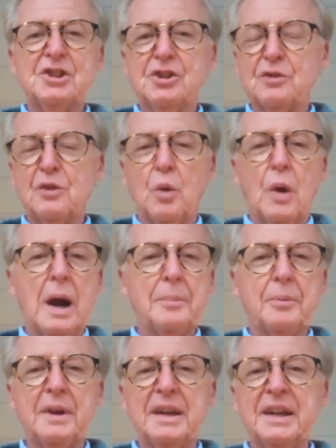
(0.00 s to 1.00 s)
you've
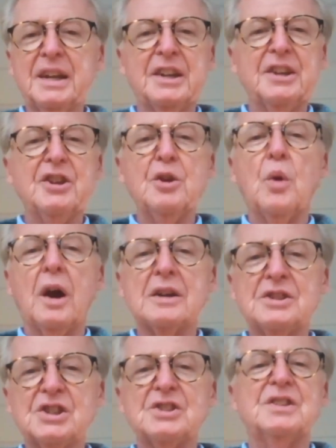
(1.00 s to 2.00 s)
cooperated, and you are
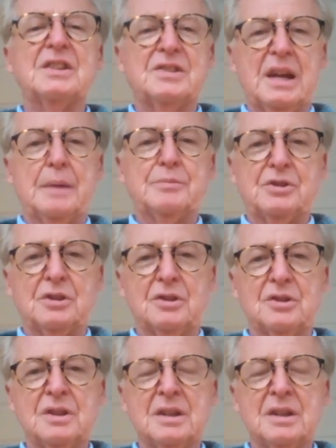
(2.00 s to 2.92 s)
just exceptional.